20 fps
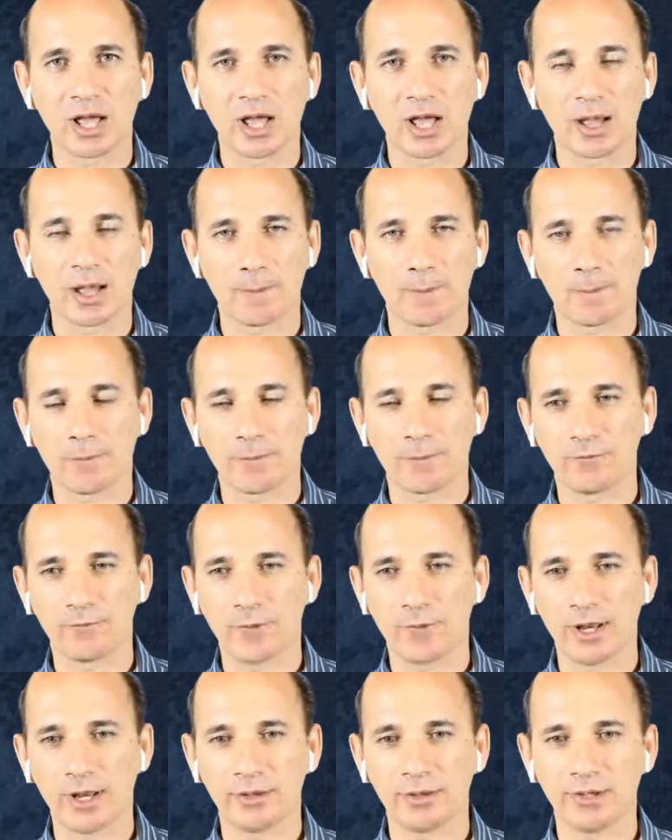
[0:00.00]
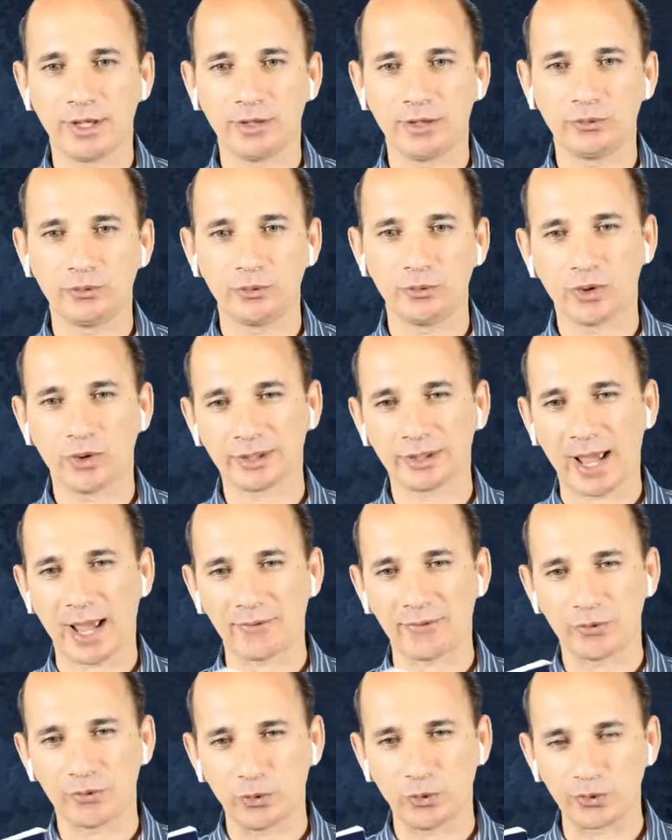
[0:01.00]
when they do not
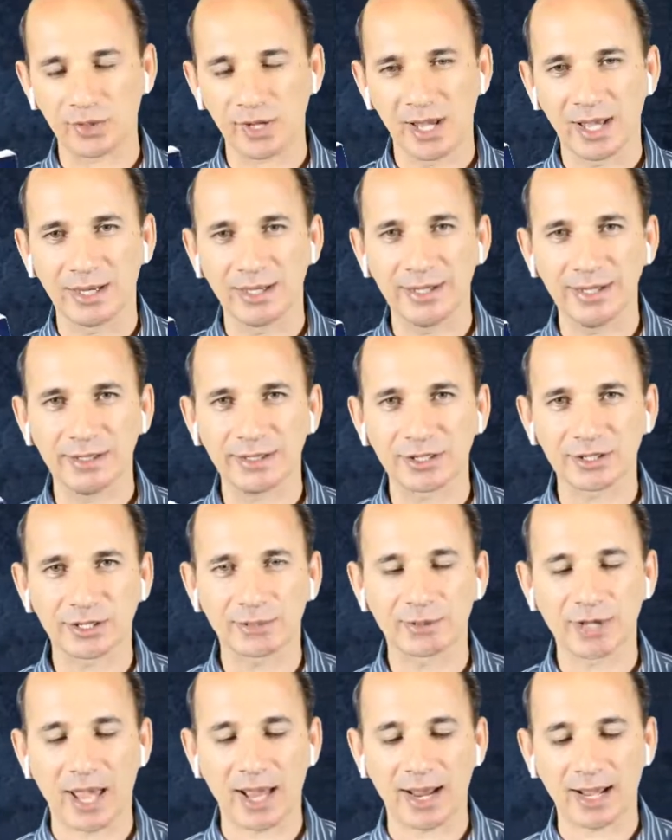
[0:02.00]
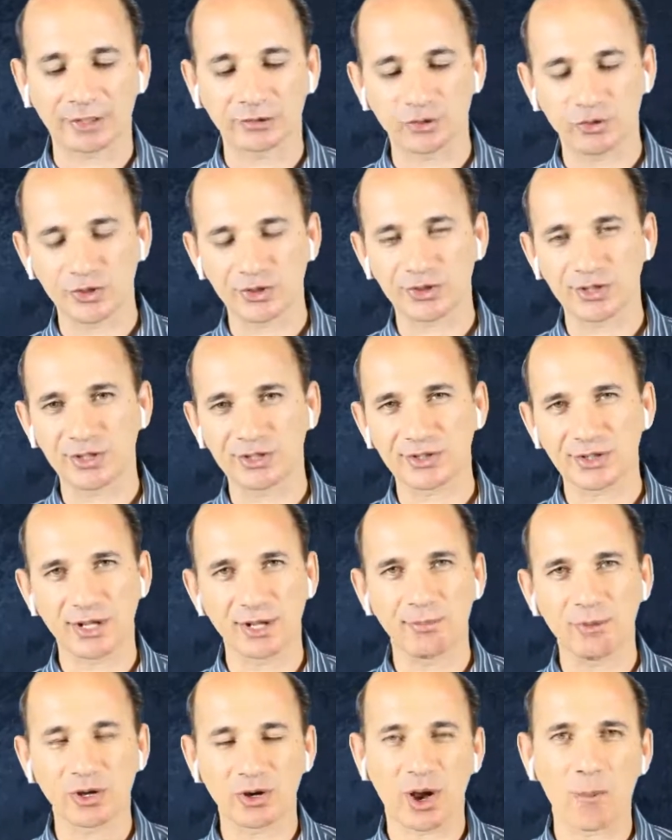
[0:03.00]
have those leadership characteristics,
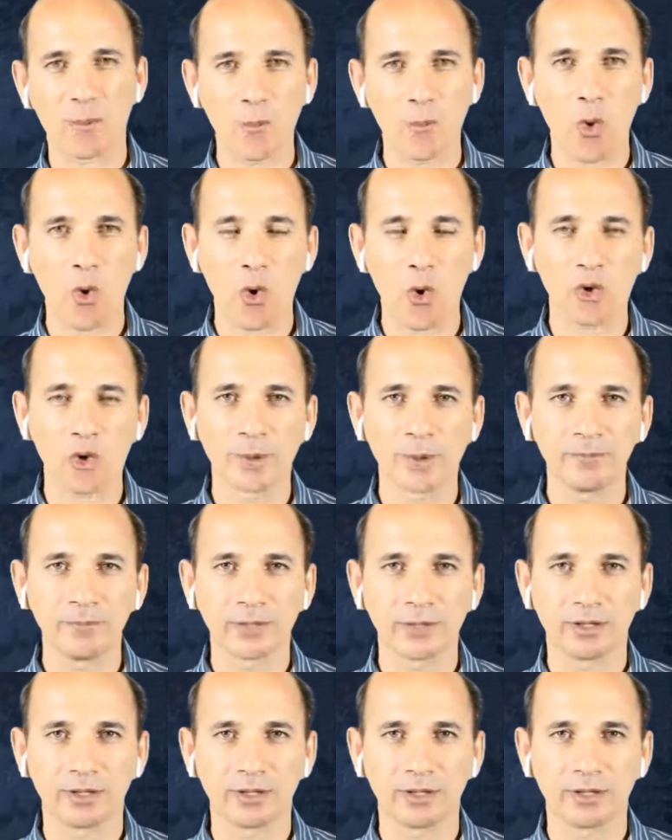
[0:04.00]
they become more